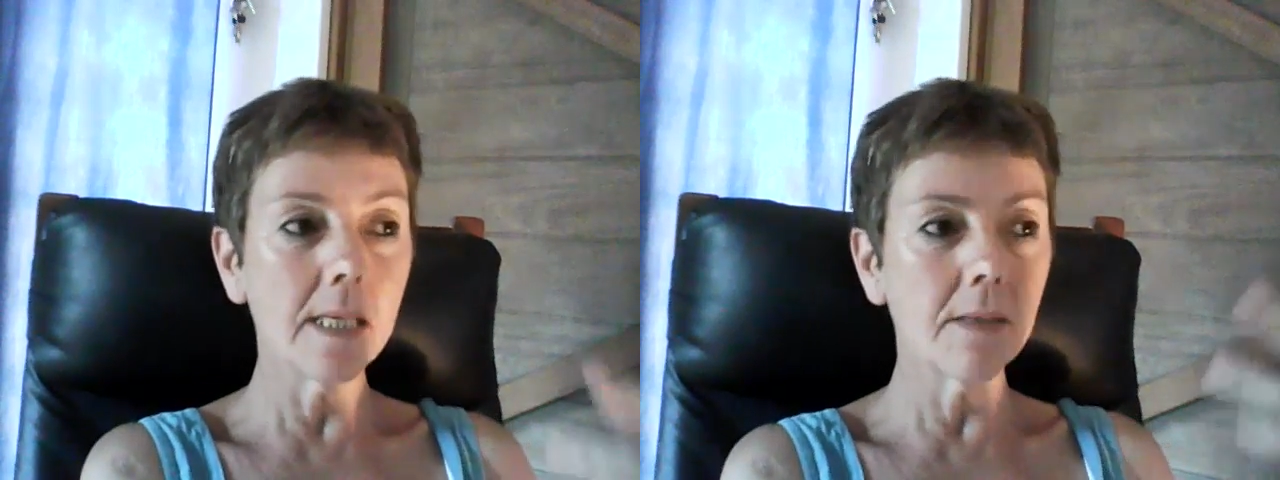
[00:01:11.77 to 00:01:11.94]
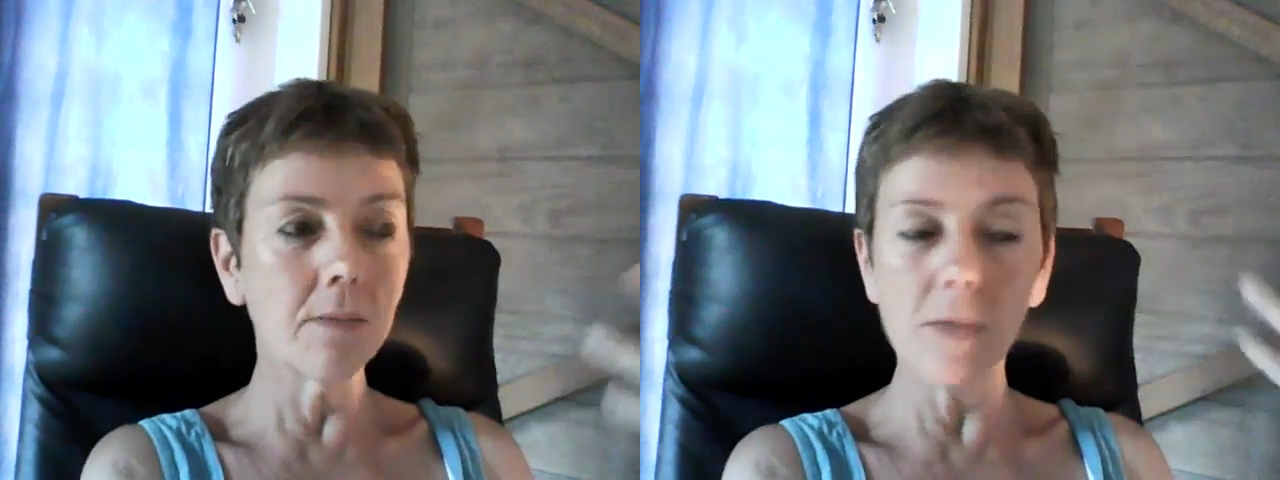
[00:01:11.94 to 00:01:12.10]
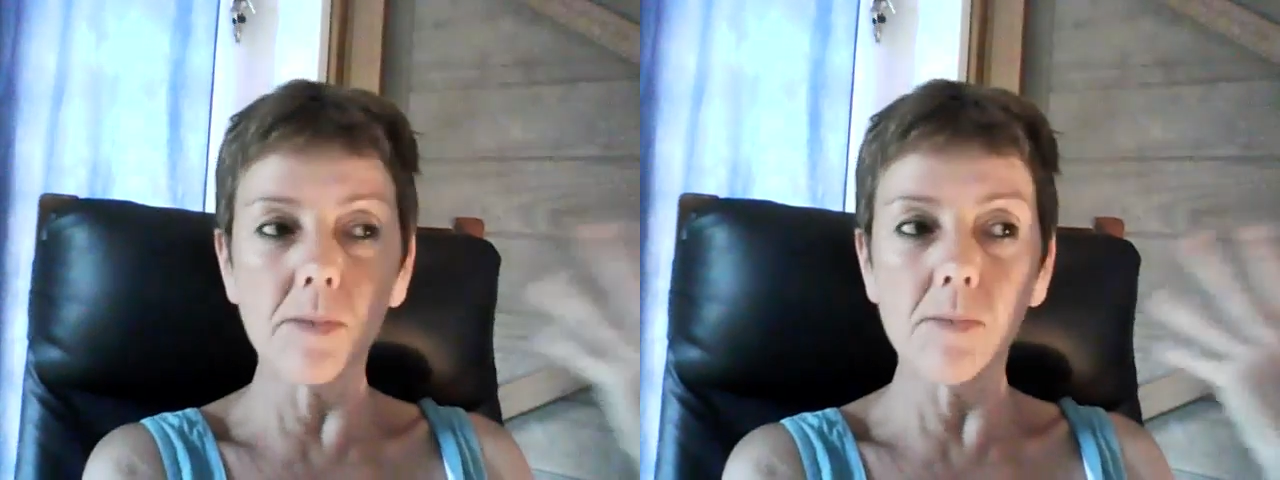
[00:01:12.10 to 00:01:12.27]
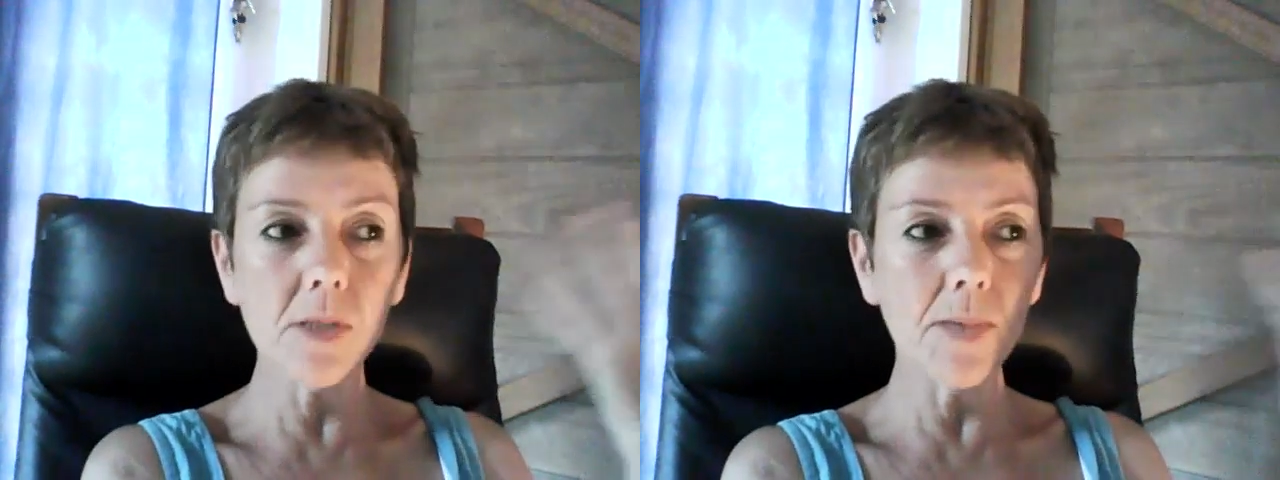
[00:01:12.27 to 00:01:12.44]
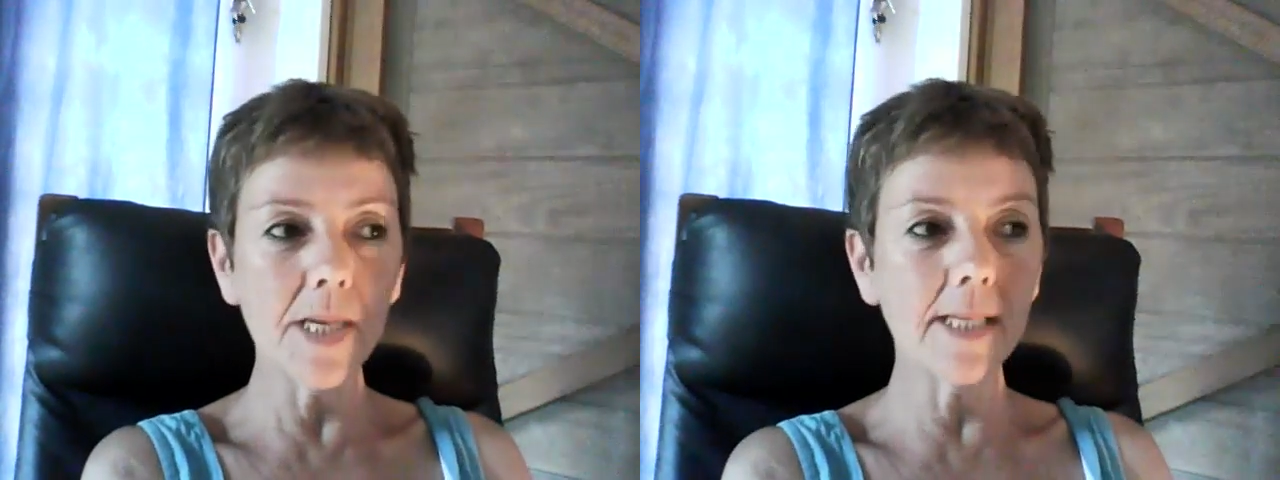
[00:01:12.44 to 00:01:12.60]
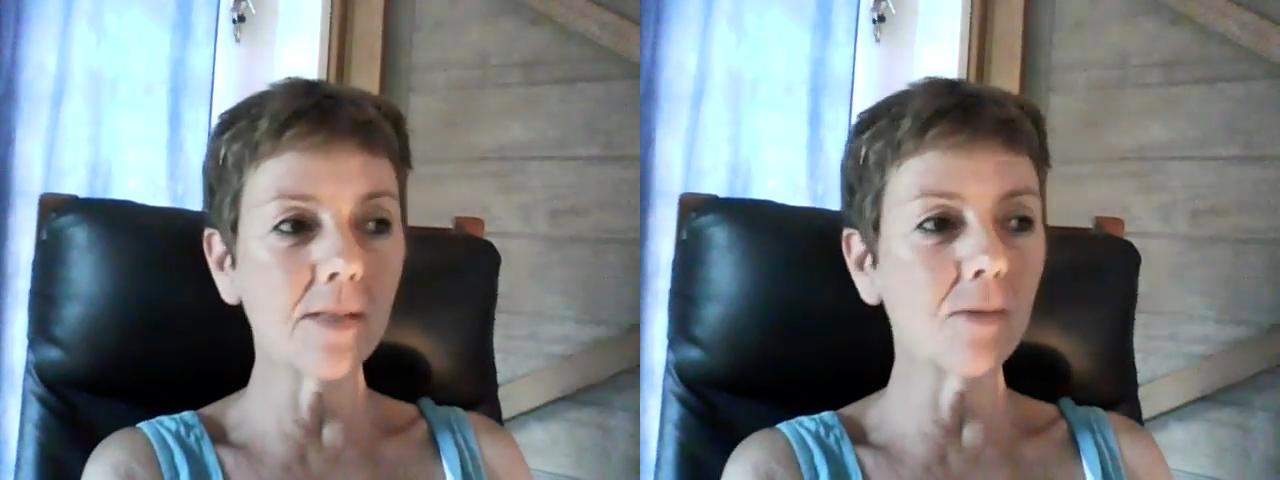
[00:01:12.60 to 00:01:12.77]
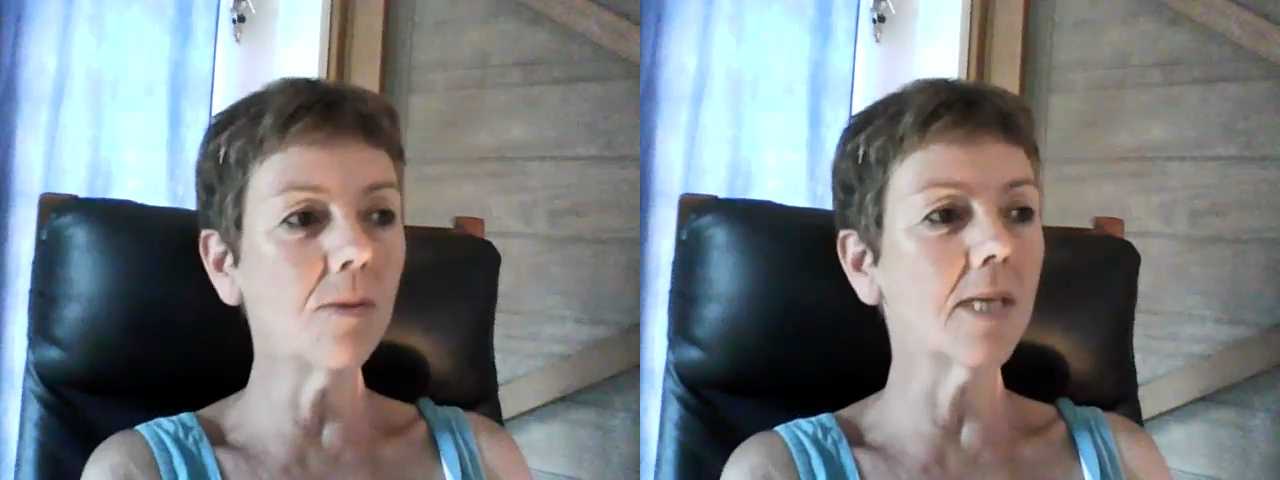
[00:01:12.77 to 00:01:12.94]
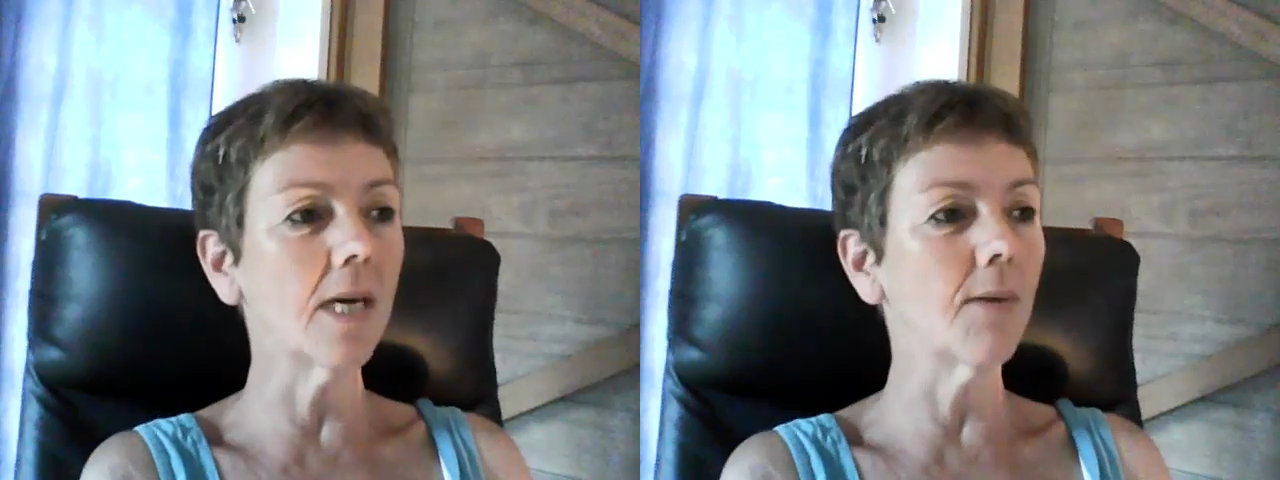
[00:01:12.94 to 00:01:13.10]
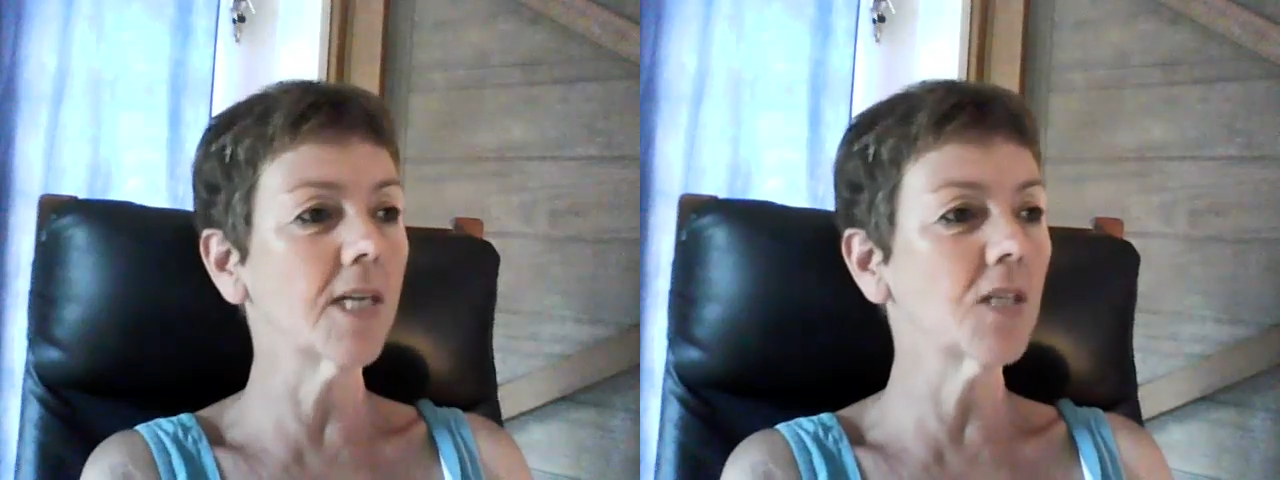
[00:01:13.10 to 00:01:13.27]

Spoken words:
What will I do now?